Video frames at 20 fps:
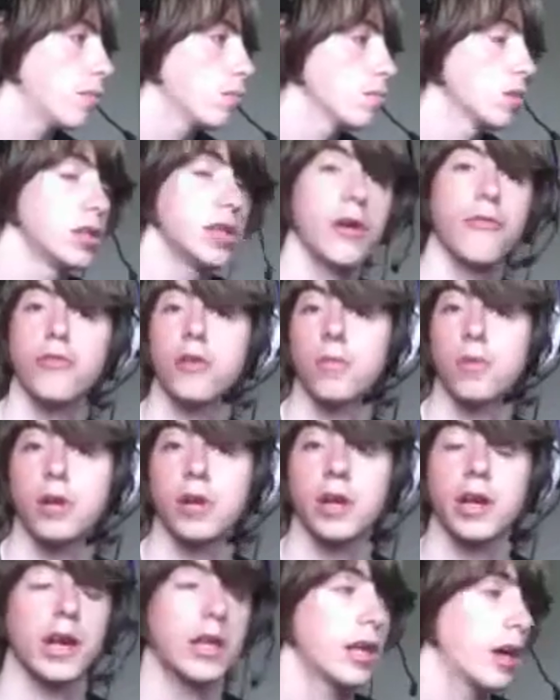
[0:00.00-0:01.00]
We definitely
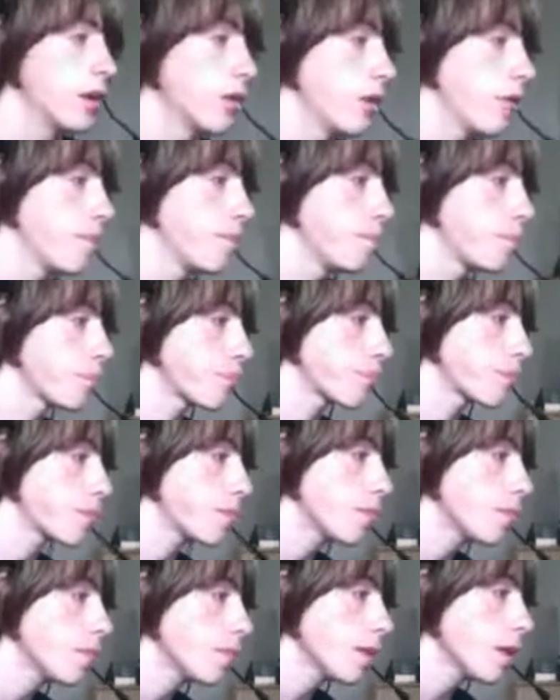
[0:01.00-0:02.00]
want to get that done.
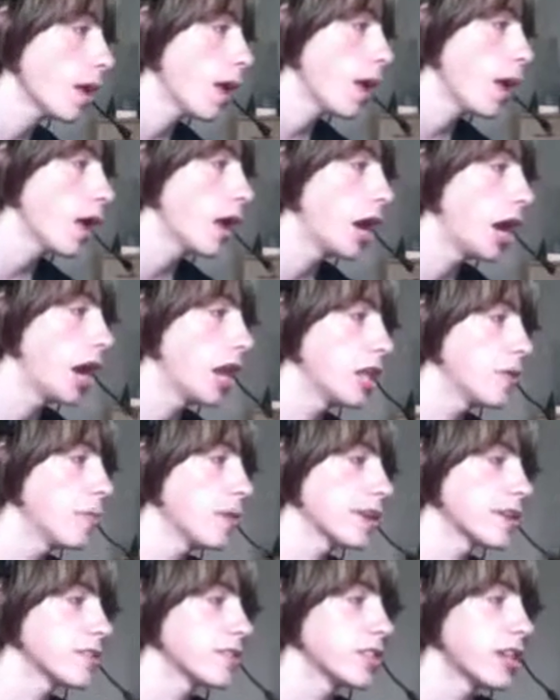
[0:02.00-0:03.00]
The
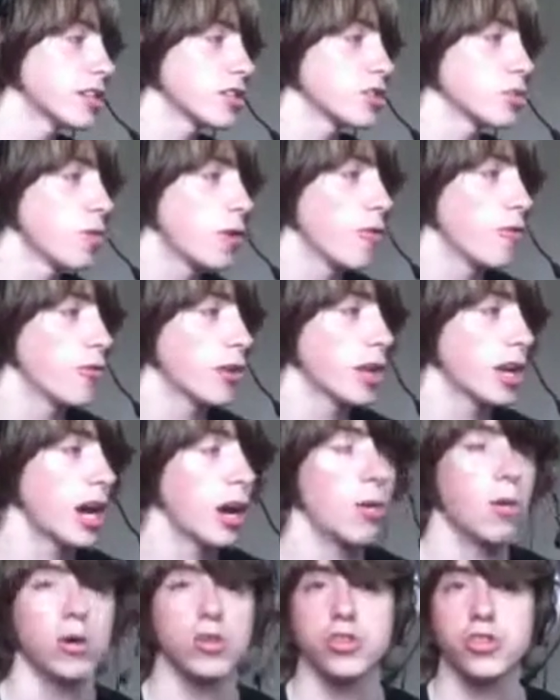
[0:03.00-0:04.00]
biggest and Small Thing I
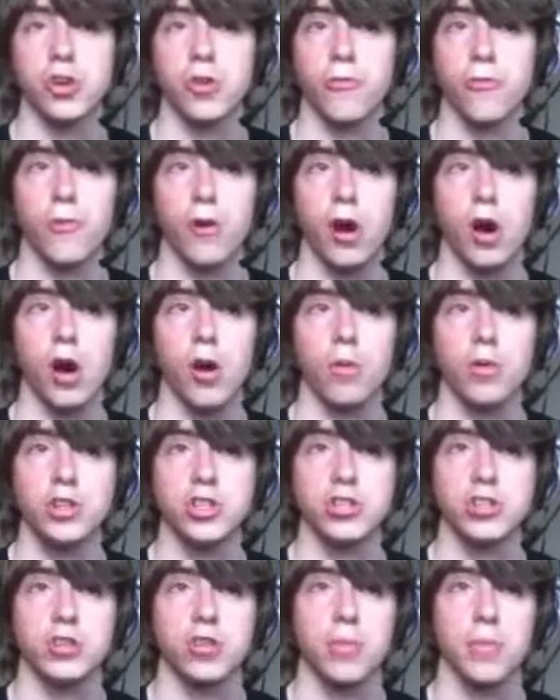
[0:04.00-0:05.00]
Want so far, which
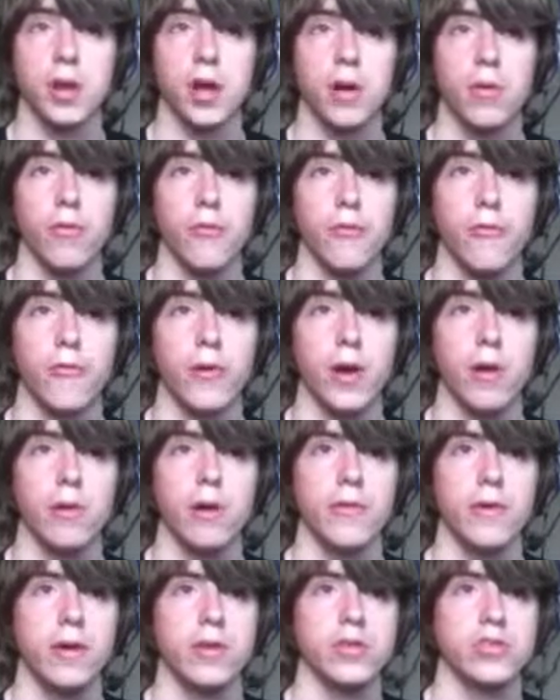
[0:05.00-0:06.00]
is coming out very,
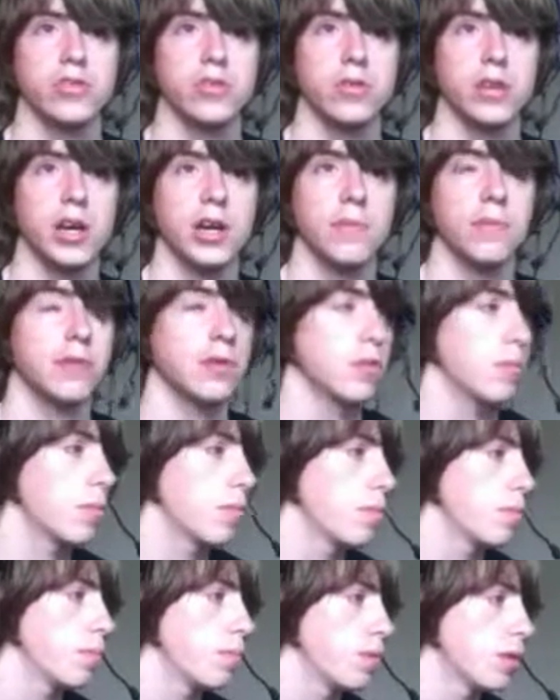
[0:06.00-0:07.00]
very soon. I'm in the
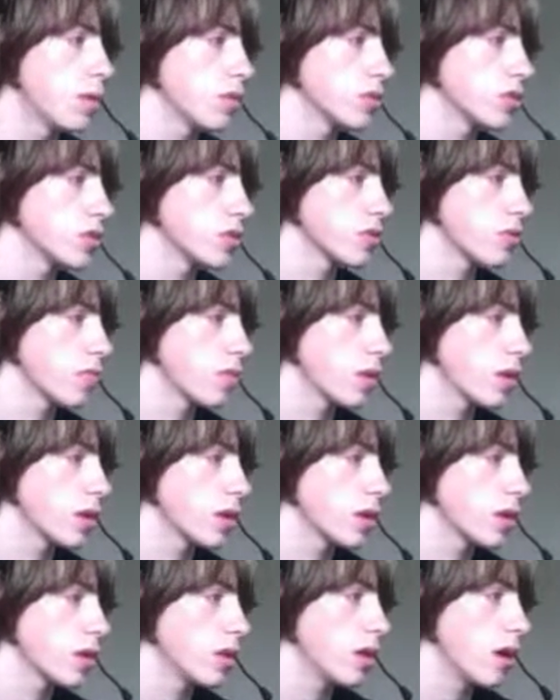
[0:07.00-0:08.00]
process of
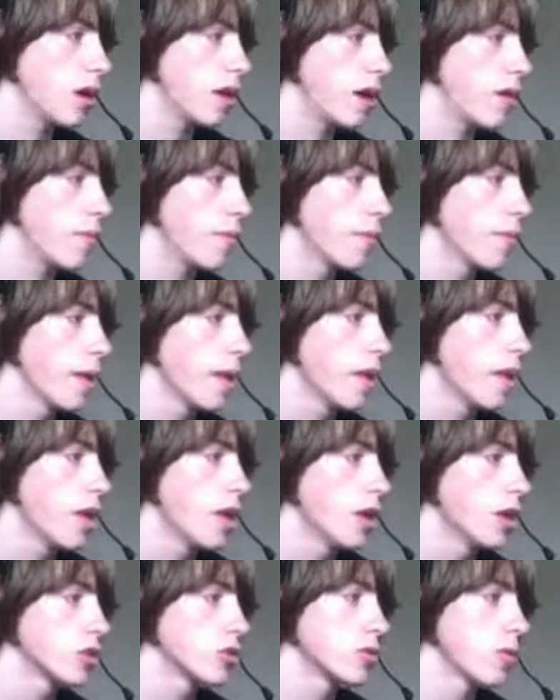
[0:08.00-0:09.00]
working on that now.
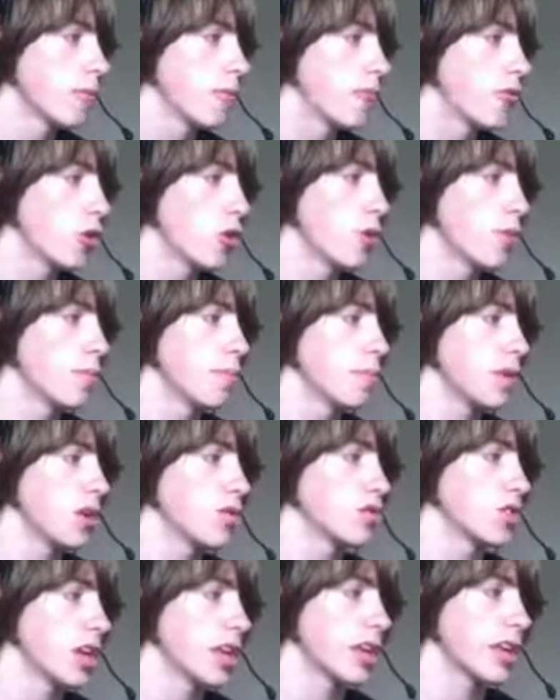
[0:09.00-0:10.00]
Some film,
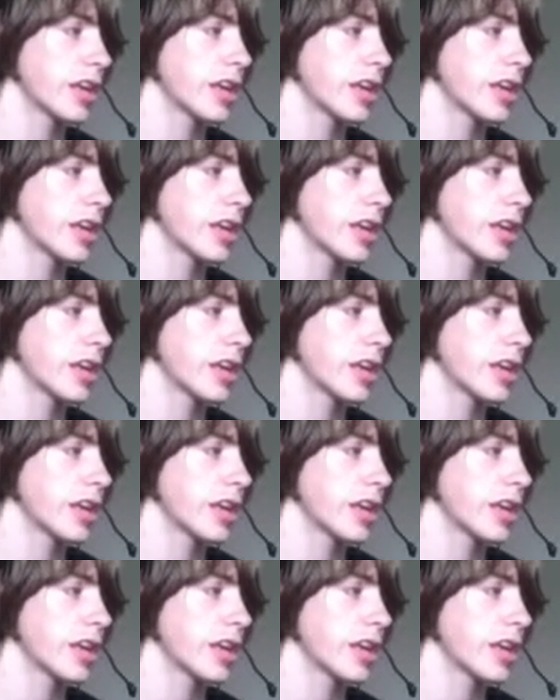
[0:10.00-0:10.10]
music,